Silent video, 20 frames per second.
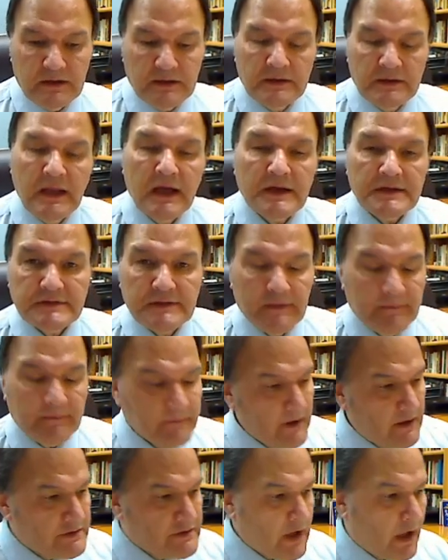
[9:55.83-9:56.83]
Next,
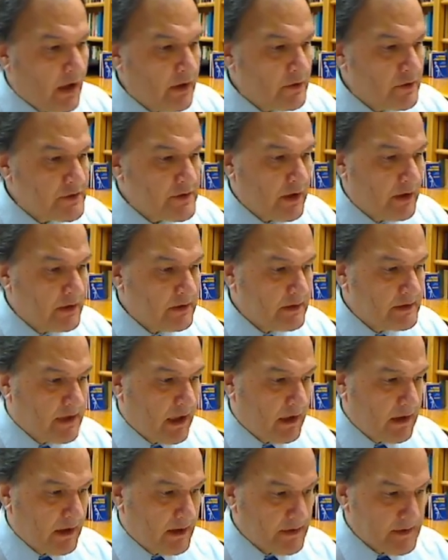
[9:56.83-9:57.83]
John goes on to
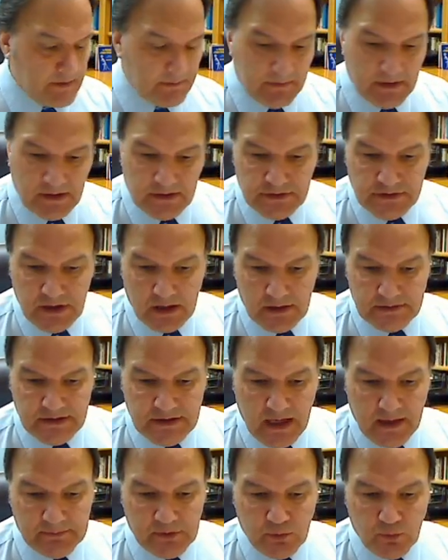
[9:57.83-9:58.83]
tell us in John
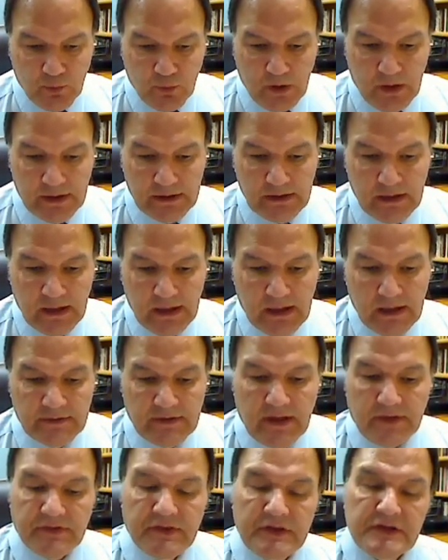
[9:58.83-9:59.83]
chapter 1
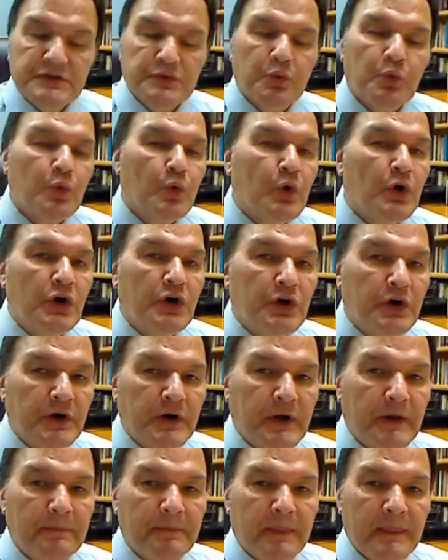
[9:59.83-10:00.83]
that this
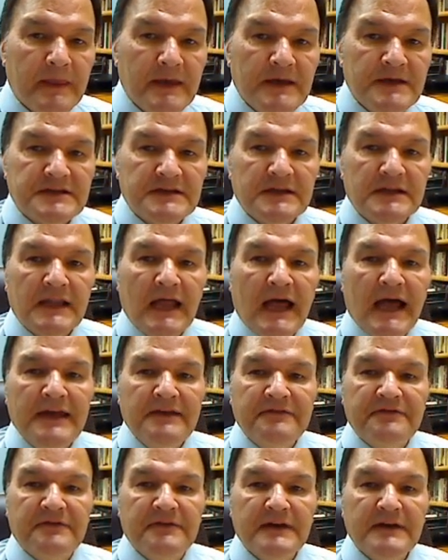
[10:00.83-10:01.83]
word is
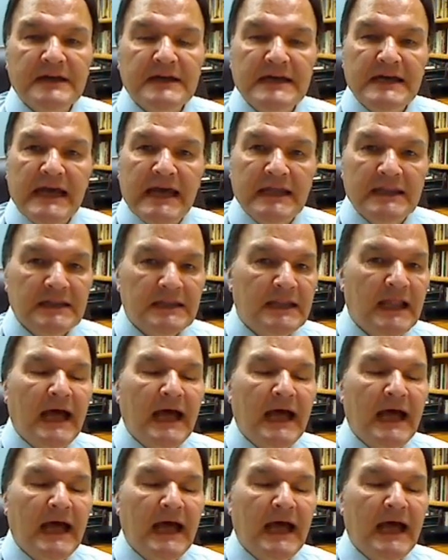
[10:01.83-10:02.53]
life and